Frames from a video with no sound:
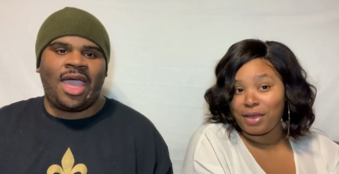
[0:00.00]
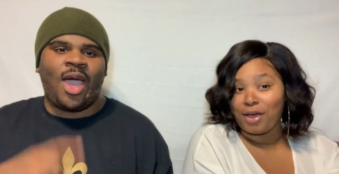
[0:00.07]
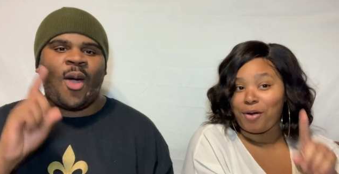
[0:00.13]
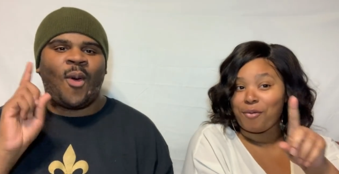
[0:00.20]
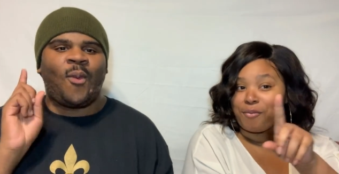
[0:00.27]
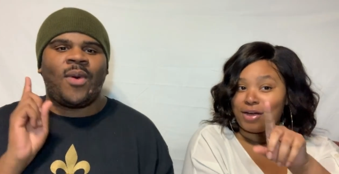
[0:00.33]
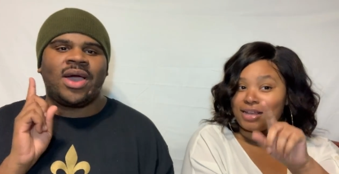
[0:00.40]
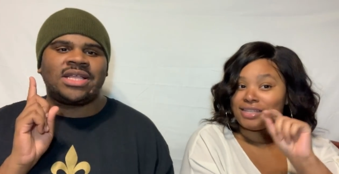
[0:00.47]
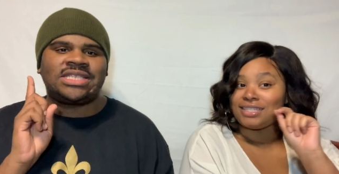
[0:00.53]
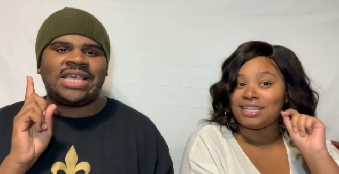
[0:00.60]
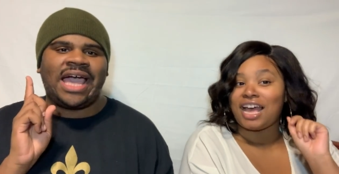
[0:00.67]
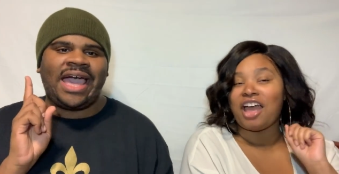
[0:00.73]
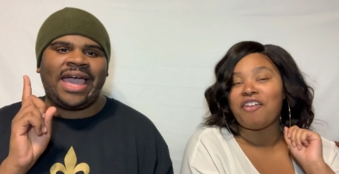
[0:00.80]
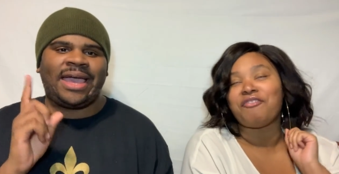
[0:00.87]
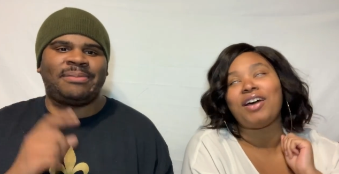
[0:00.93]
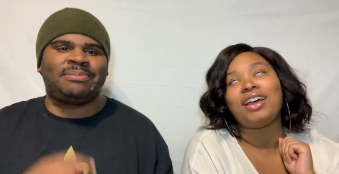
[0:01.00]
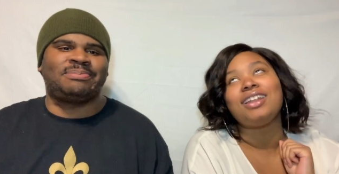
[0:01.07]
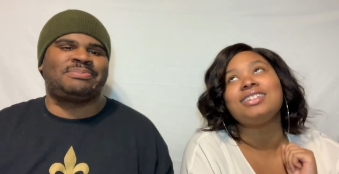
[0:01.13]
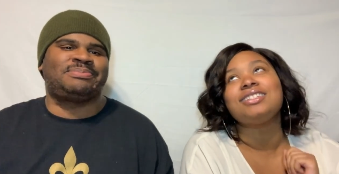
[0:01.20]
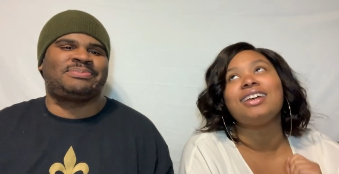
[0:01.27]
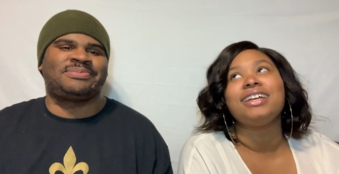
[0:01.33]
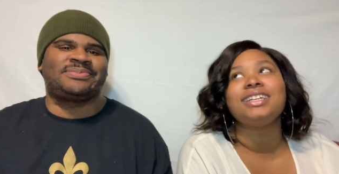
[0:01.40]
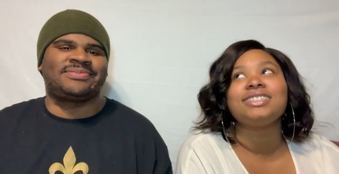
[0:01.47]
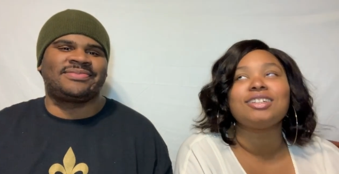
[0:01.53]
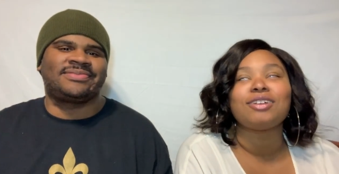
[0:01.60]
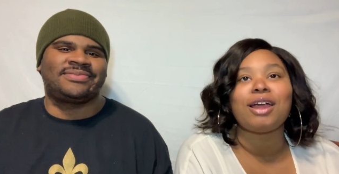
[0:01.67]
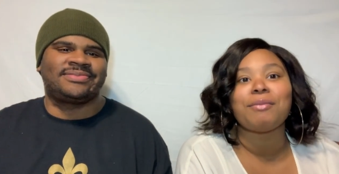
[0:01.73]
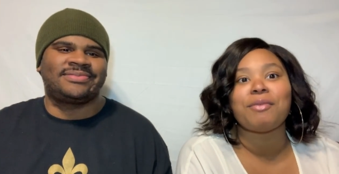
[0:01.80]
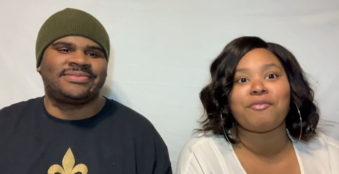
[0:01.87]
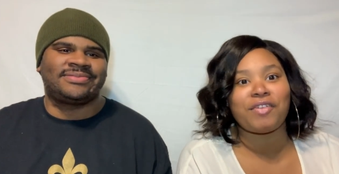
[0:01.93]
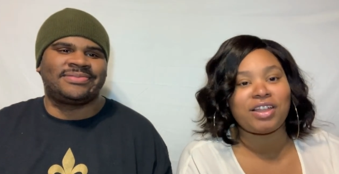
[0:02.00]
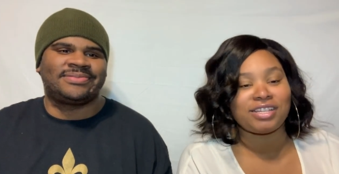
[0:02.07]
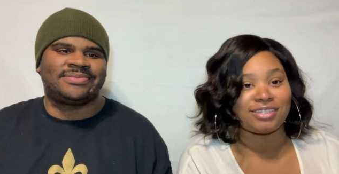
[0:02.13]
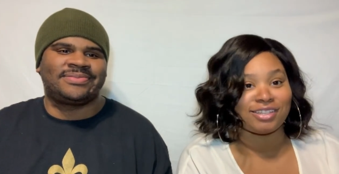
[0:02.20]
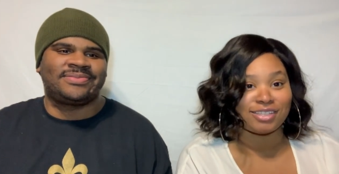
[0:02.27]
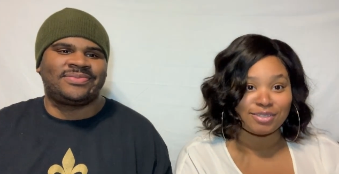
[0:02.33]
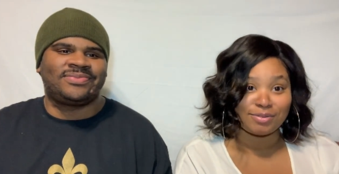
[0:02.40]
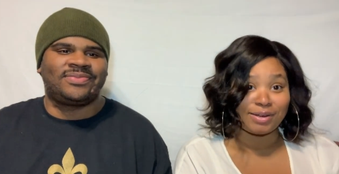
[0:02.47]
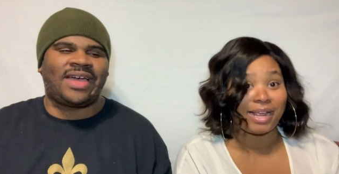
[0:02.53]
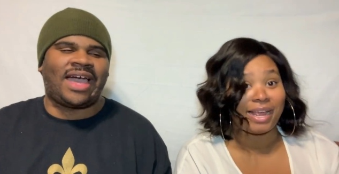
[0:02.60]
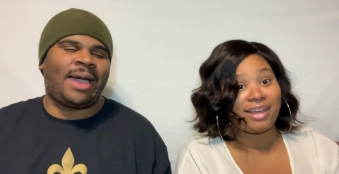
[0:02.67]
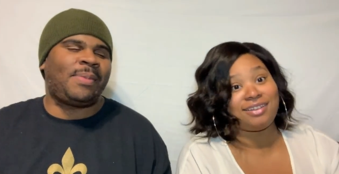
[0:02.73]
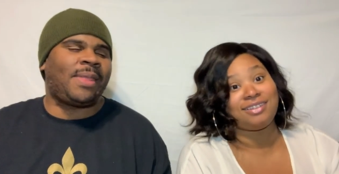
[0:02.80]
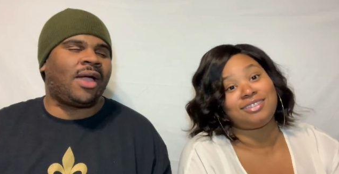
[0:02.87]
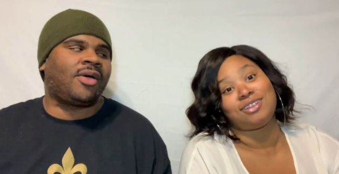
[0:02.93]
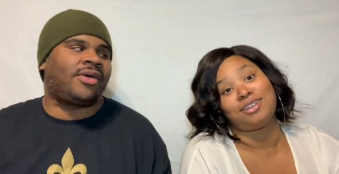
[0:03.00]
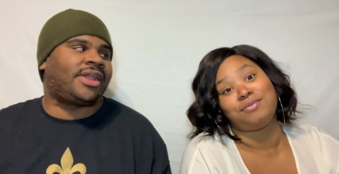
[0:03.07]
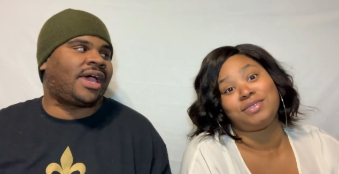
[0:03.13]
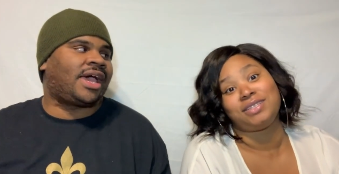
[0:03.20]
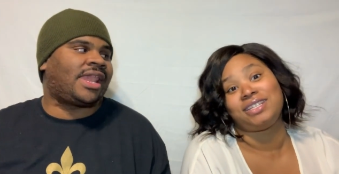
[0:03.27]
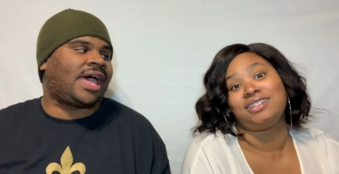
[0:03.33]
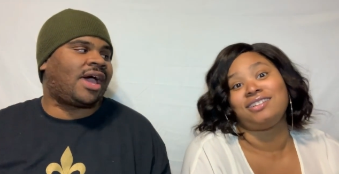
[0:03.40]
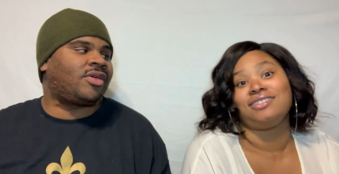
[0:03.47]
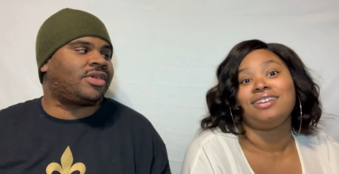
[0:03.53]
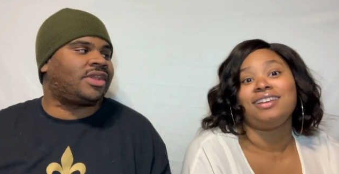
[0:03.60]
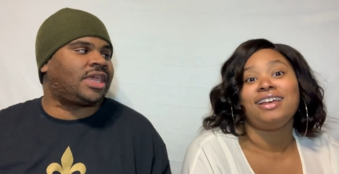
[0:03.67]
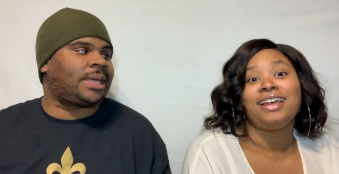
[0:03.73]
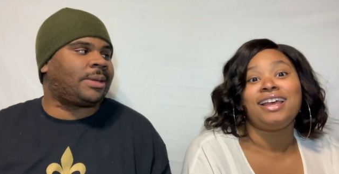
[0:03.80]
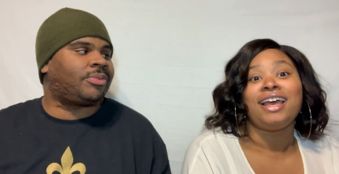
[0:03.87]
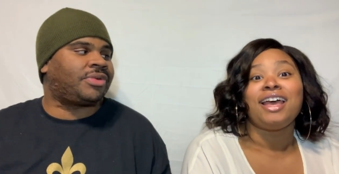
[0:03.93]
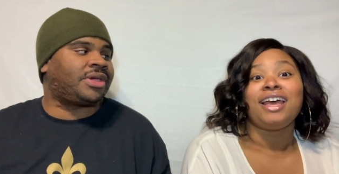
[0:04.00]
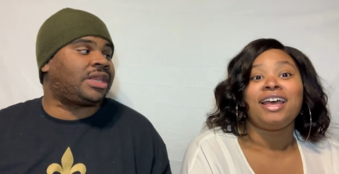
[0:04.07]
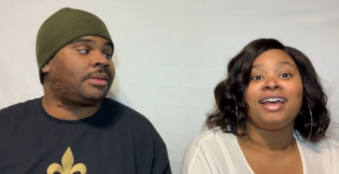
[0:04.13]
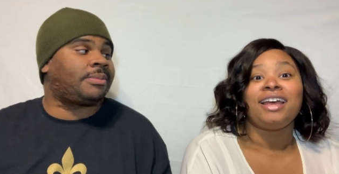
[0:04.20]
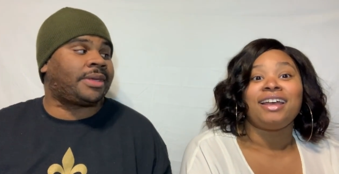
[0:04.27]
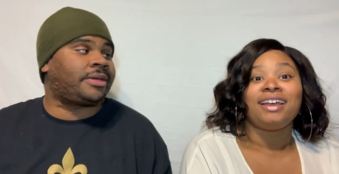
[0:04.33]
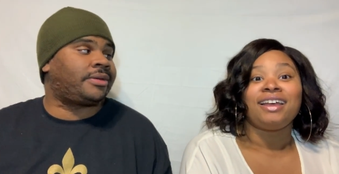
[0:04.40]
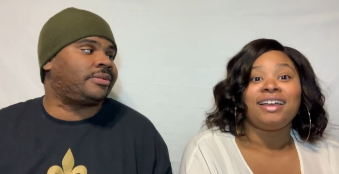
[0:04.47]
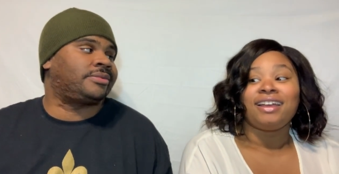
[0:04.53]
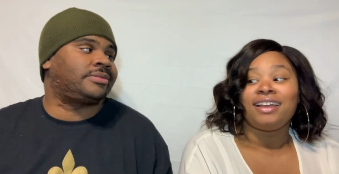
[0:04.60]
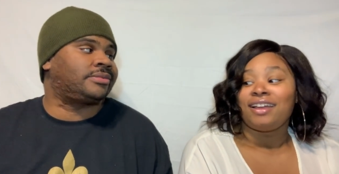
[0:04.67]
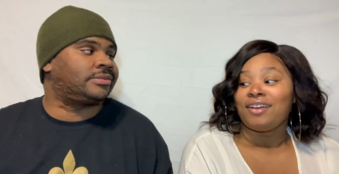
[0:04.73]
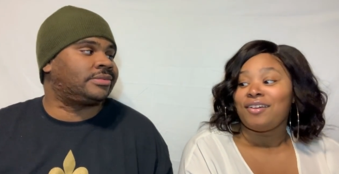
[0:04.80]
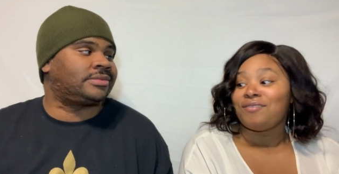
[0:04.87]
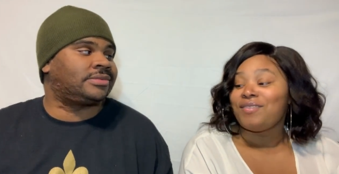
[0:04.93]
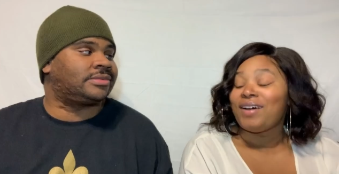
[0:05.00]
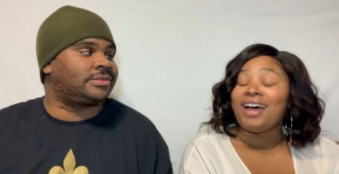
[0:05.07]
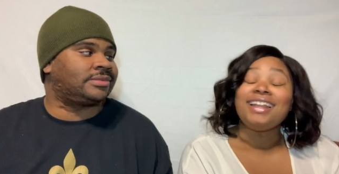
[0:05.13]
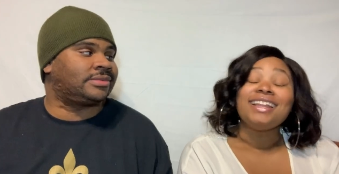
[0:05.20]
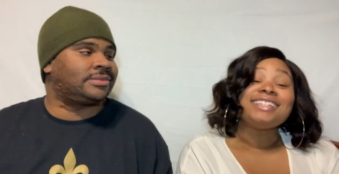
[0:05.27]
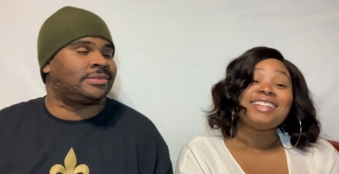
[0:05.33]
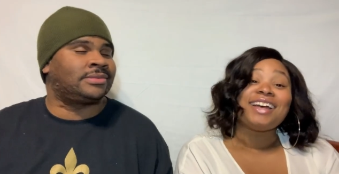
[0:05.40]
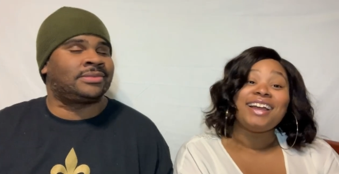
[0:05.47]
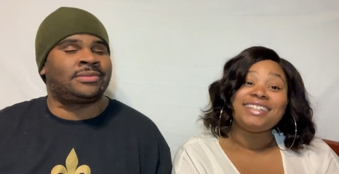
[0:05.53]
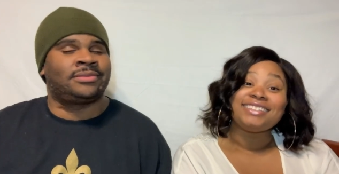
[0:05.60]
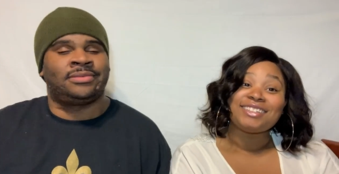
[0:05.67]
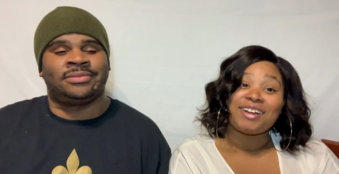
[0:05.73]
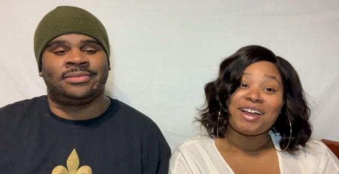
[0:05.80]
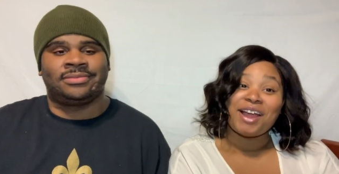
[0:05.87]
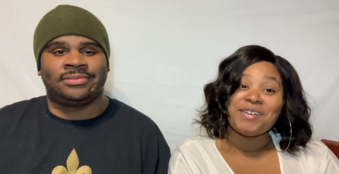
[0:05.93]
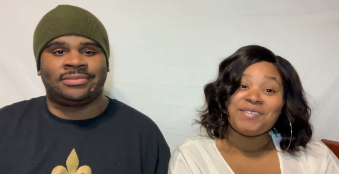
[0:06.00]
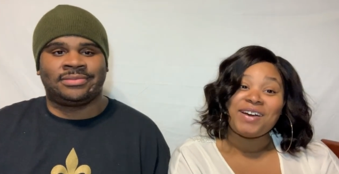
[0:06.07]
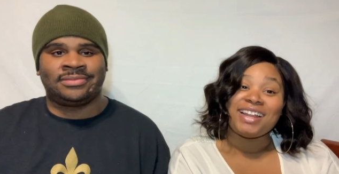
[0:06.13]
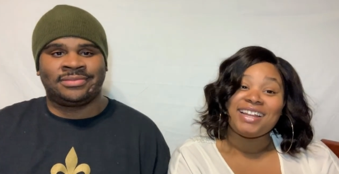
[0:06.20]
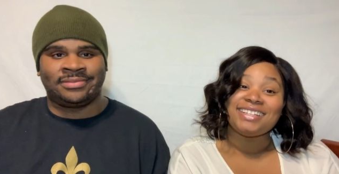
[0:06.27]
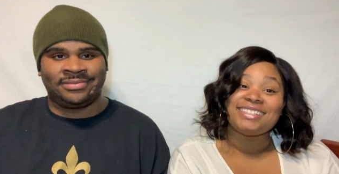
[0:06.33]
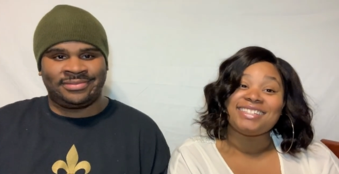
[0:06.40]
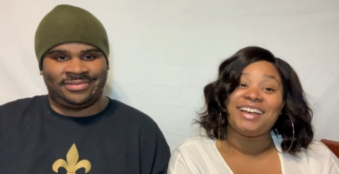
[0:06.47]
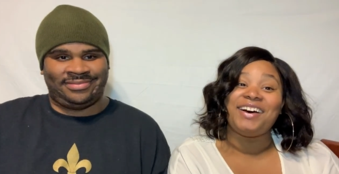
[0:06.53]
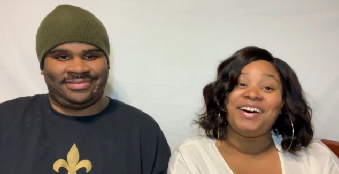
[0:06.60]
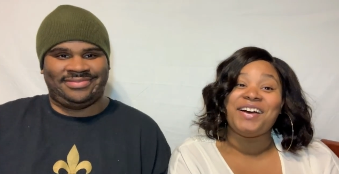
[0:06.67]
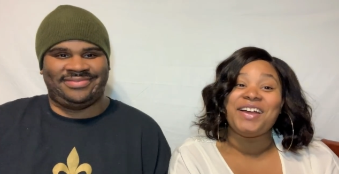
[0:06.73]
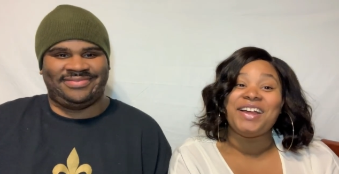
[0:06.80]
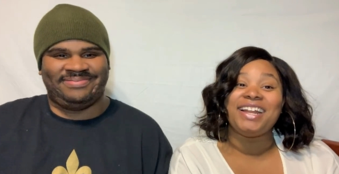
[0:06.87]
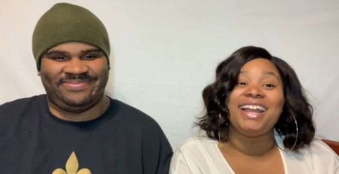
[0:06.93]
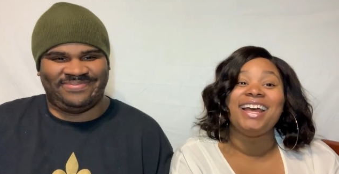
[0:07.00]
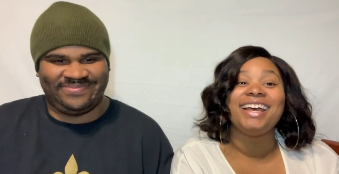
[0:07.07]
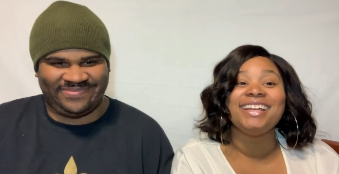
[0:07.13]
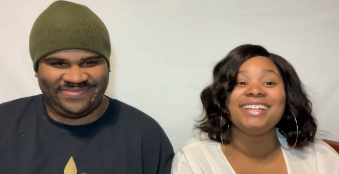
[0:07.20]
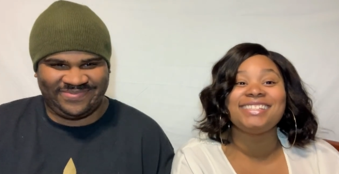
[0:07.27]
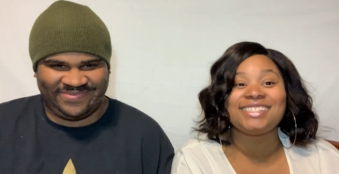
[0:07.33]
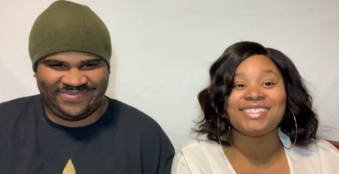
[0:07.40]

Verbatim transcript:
Speaker 1: bell one, one time. time. follow us on instagram and follow us on twitter i'm not gonna allow
Speaker 2: you to keep reading me
Speaker 1: follow us on instagram follow us on